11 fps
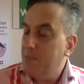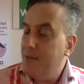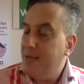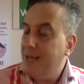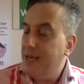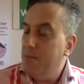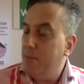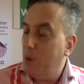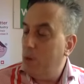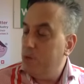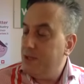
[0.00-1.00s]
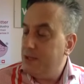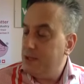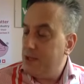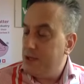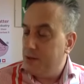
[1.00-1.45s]
making bold
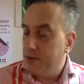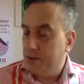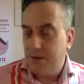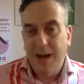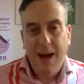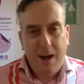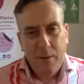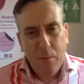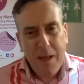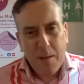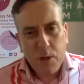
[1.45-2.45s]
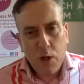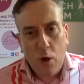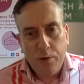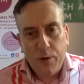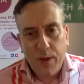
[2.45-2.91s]
decisions. I thought that was an
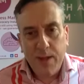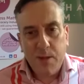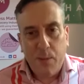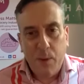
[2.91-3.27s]
odd thing to